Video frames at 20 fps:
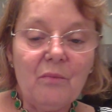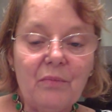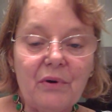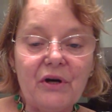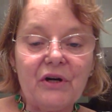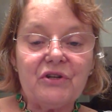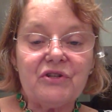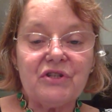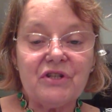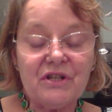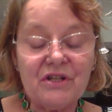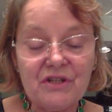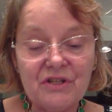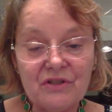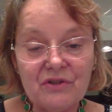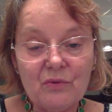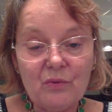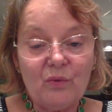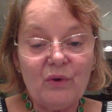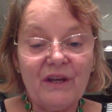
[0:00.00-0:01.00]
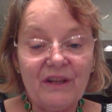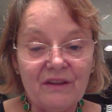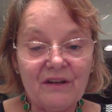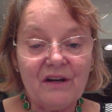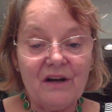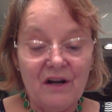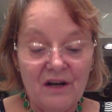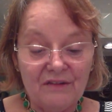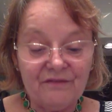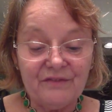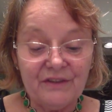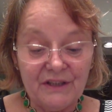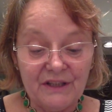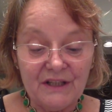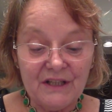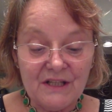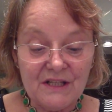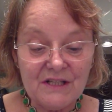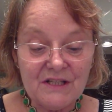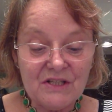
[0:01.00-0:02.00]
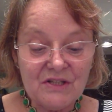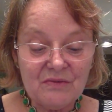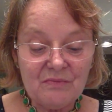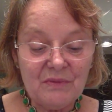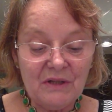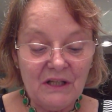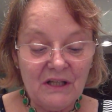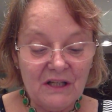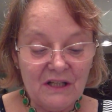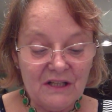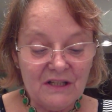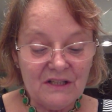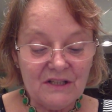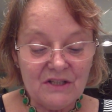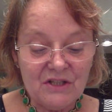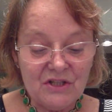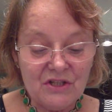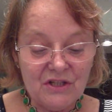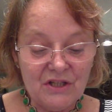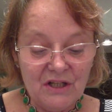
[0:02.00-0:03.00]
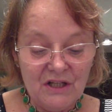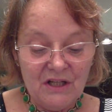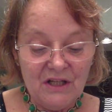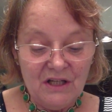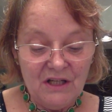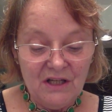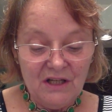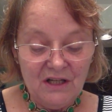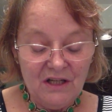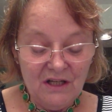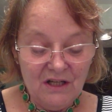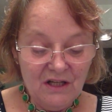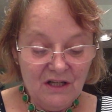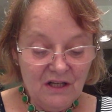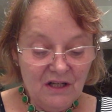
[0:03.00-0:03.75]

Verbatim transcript: purchase with confidence, because she